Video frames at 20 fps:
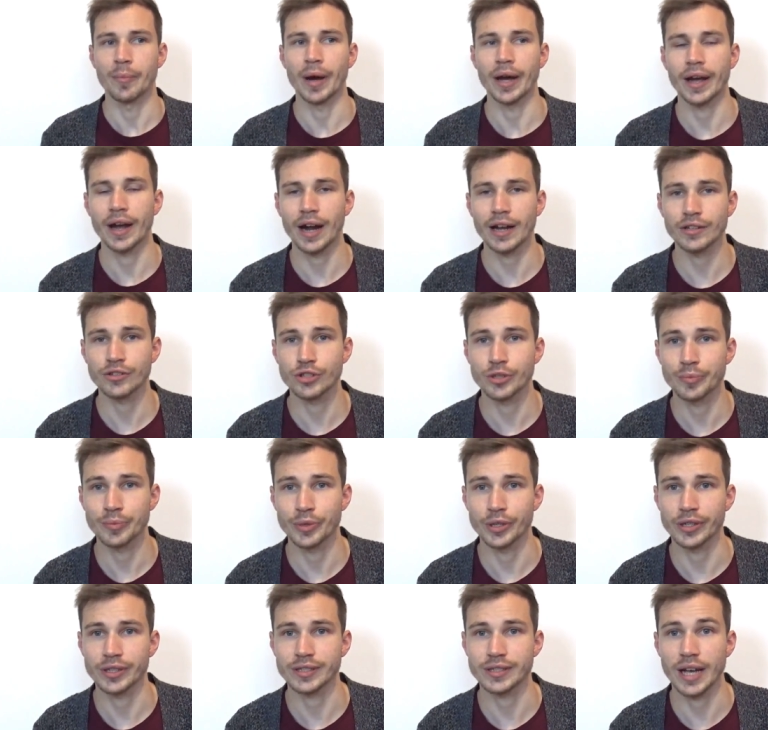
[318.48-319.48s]
my hydrogen
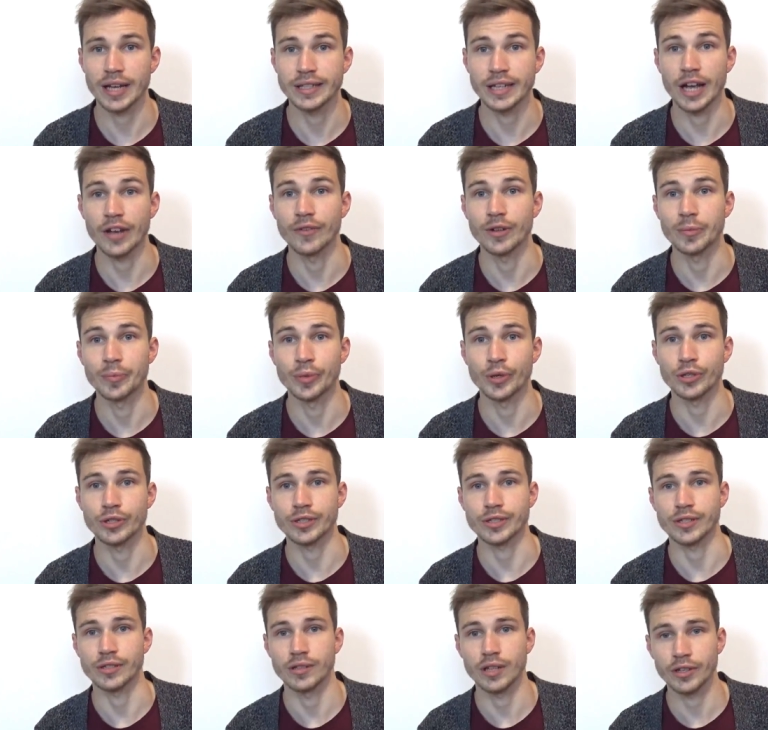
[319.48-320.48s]
peroxide. I will
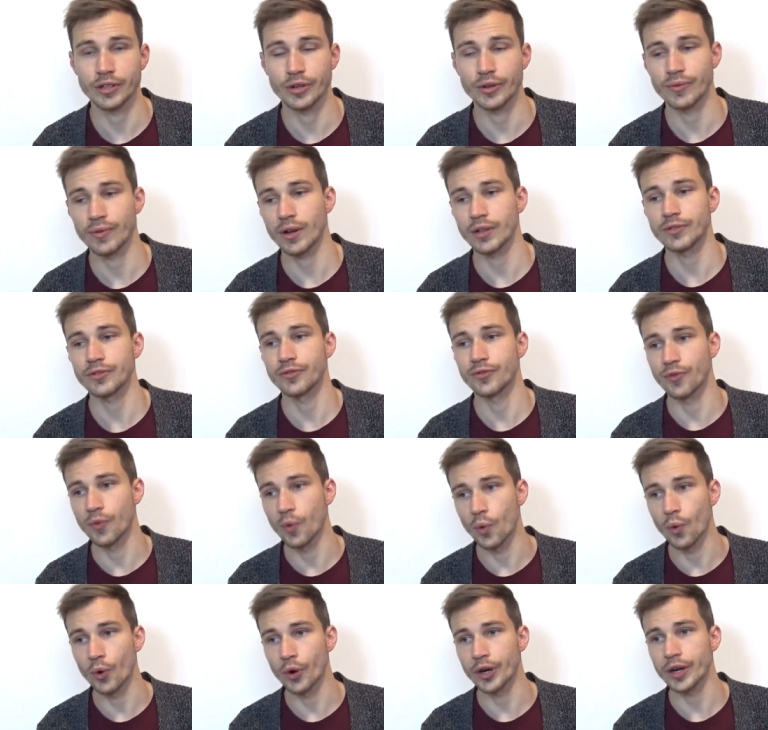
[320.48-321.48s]
purchase another one
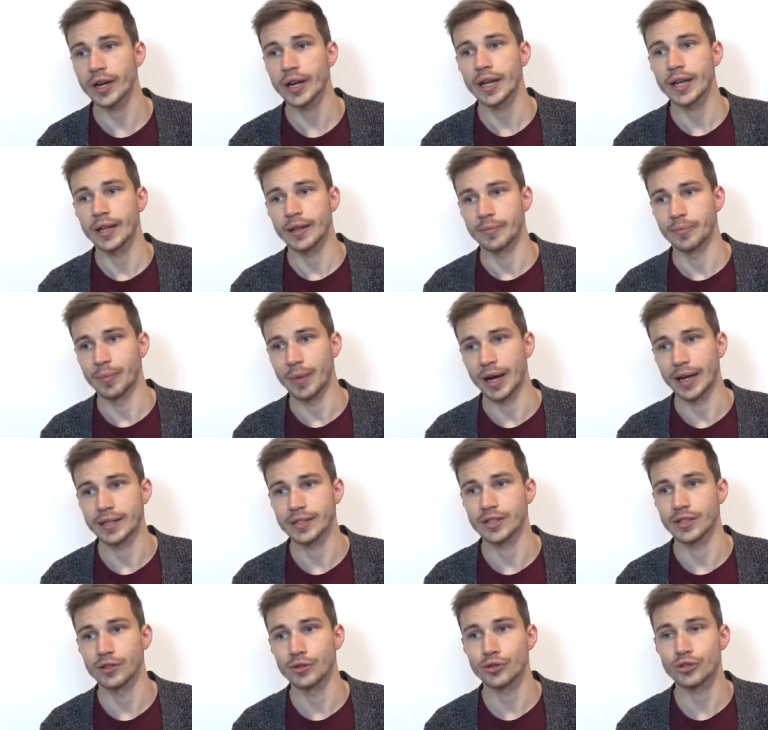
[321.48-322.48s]
for my
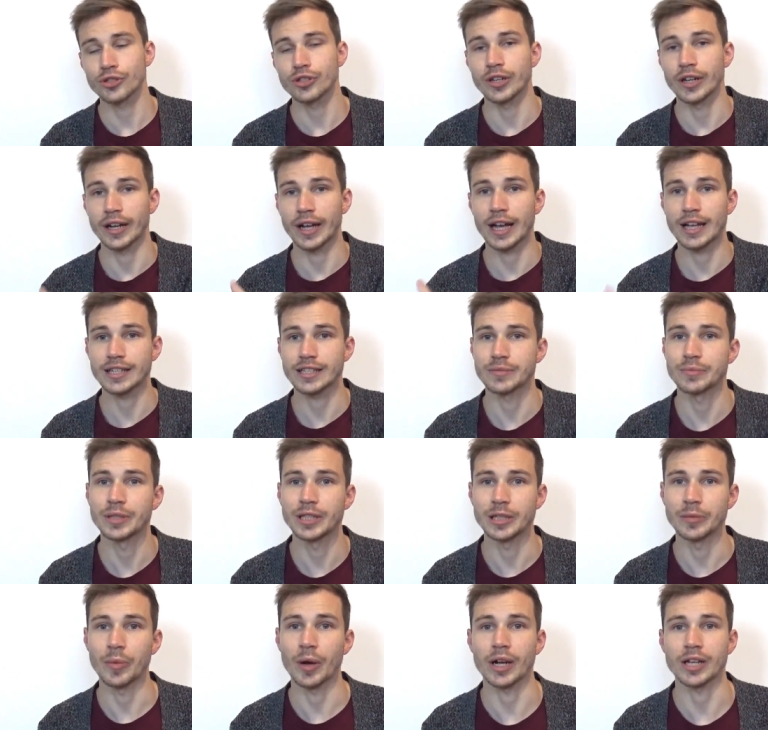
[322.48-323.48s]
solution against
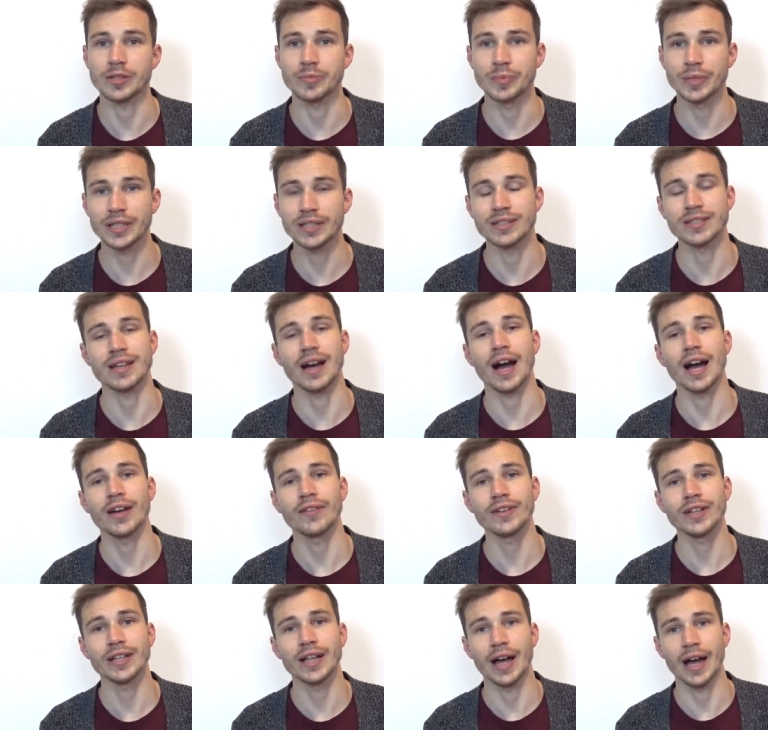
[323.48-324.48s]
mealybugs, because I
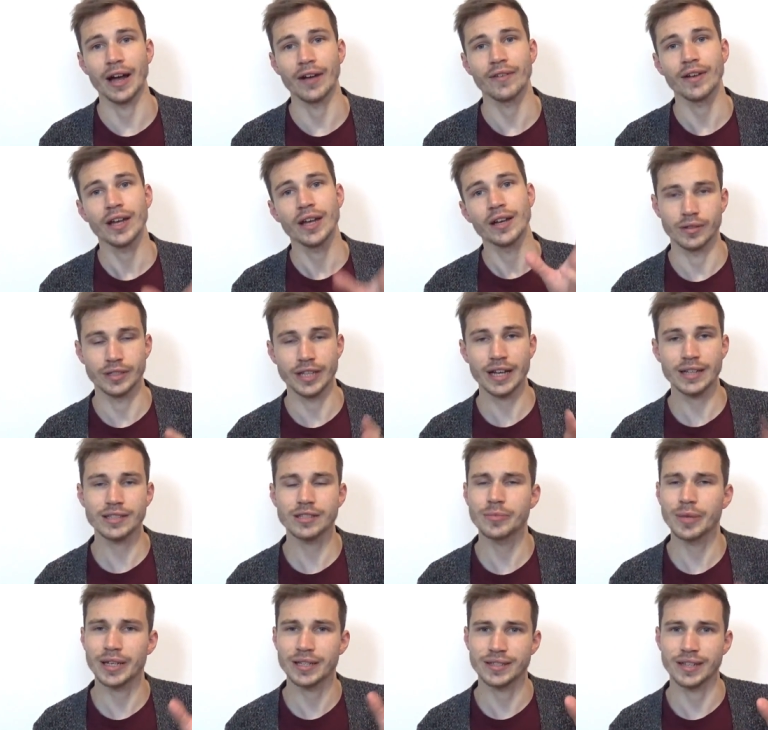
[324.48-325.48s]
will have next
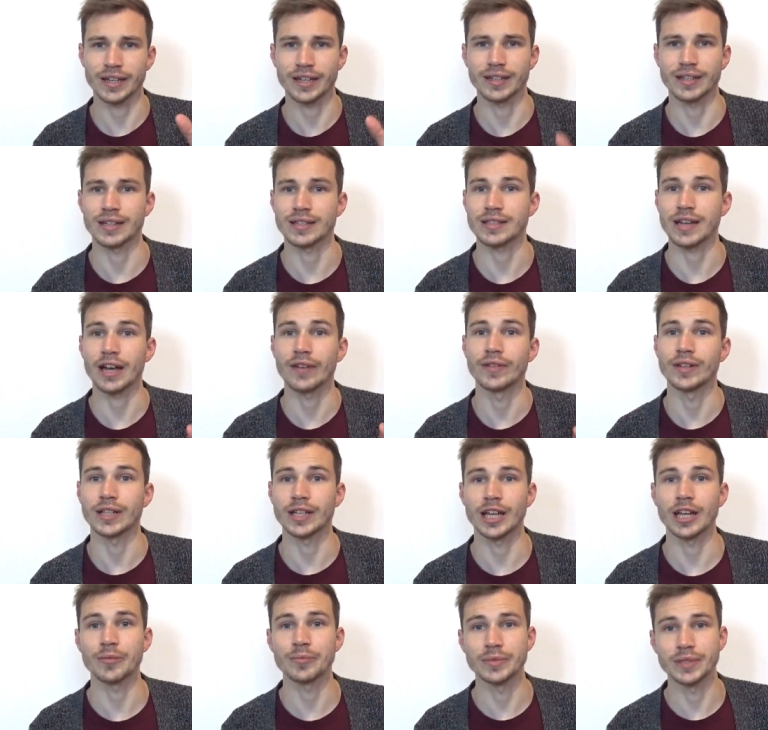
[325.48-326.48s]
to my succulents, I will
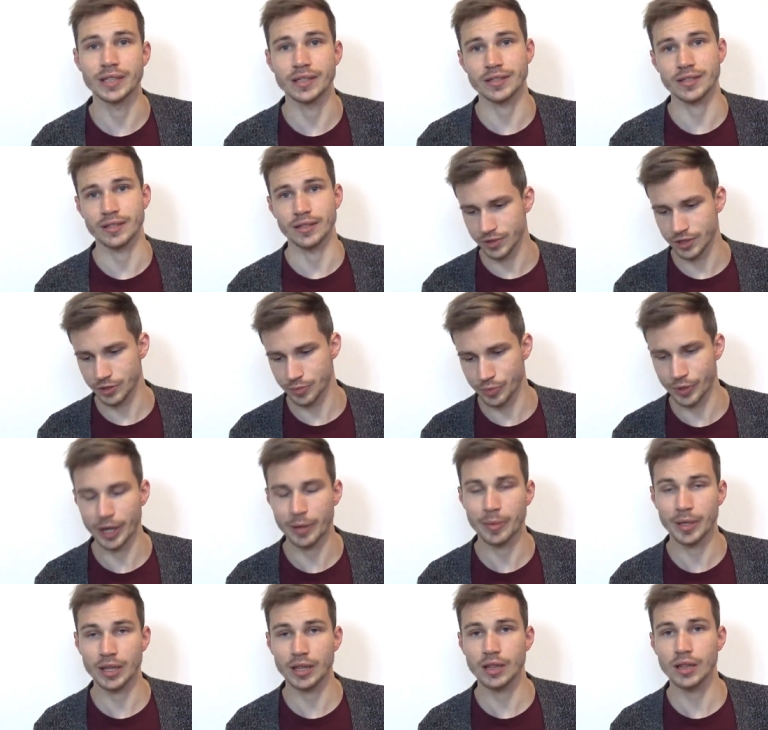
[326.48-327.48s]
keep this
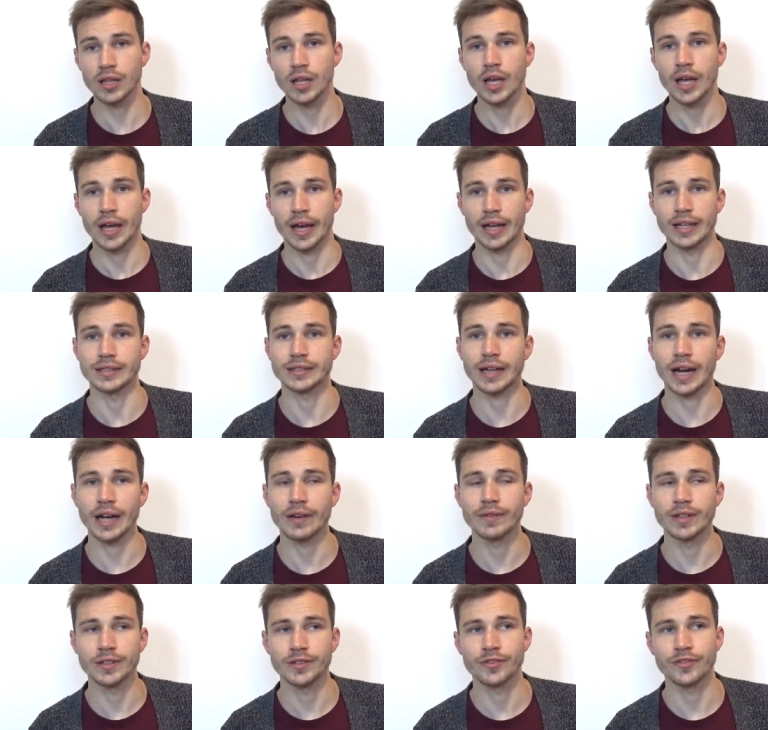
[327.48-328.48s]
spray bottle and
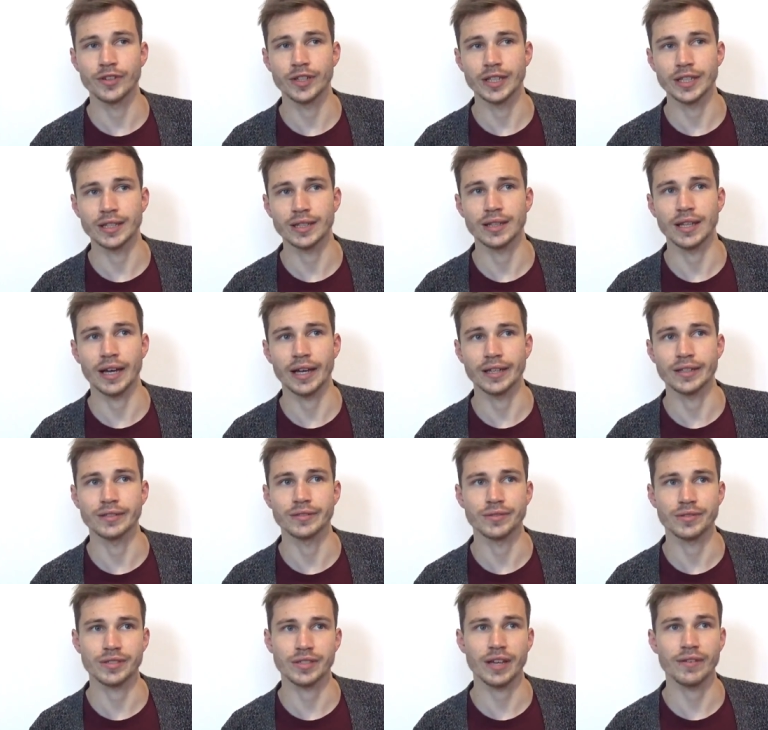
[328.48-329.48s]
I will fill it like
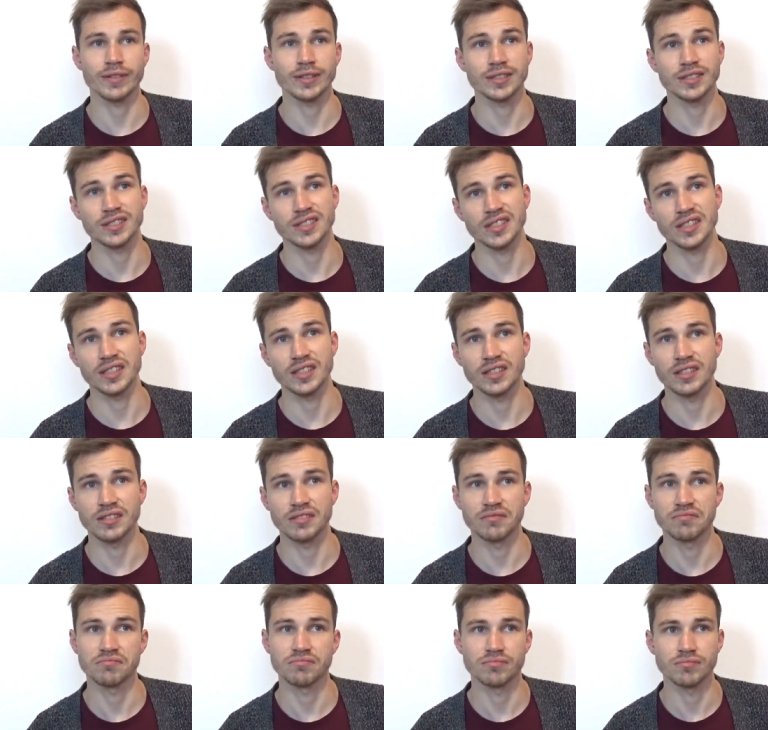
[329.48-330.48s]

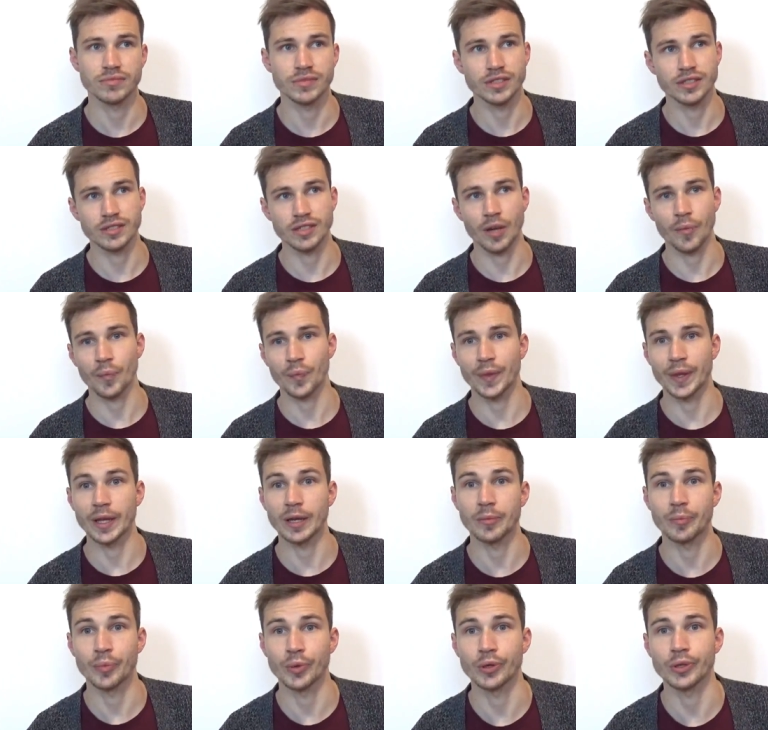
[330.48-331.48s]
seventy
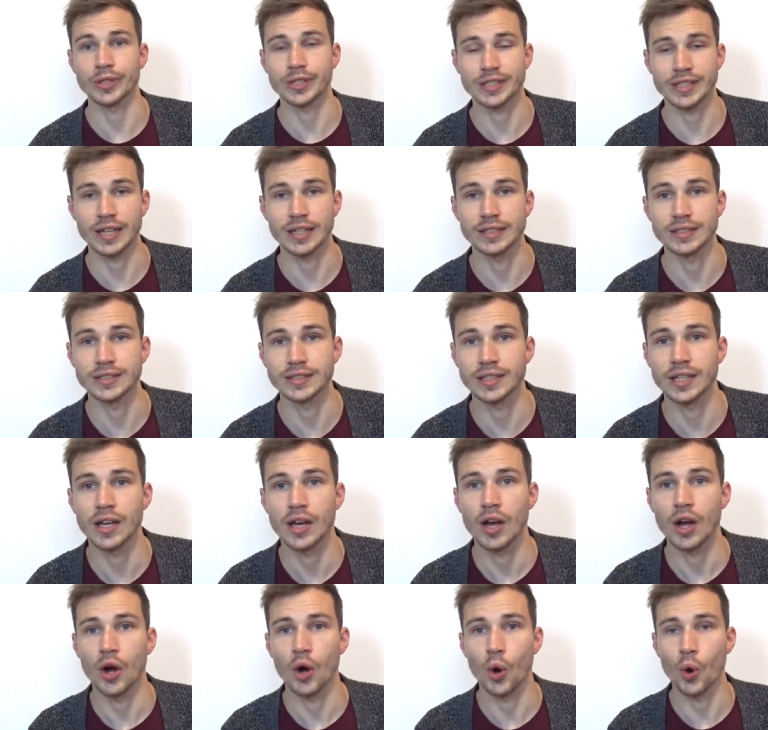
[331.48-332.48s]
something percent
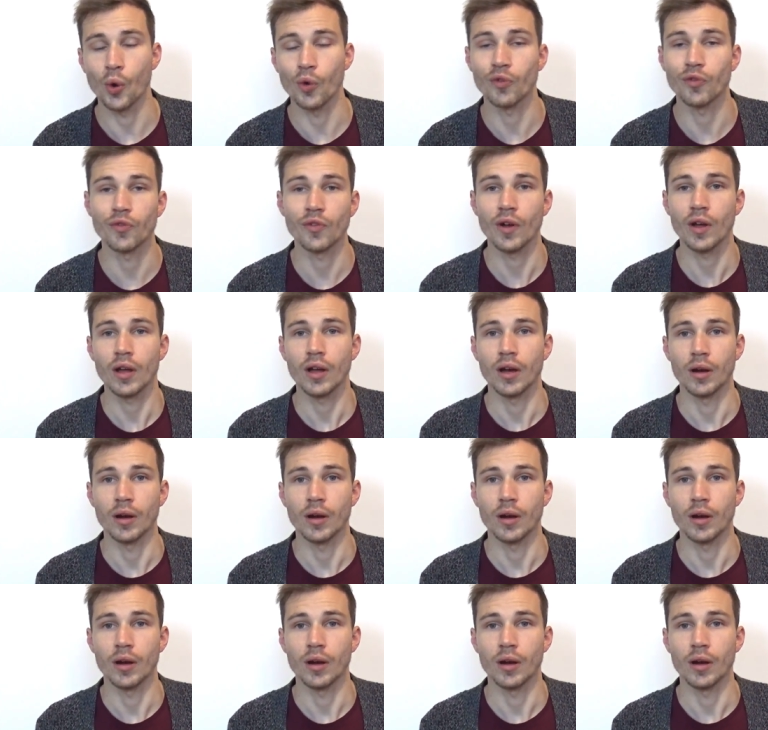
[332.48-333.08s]
of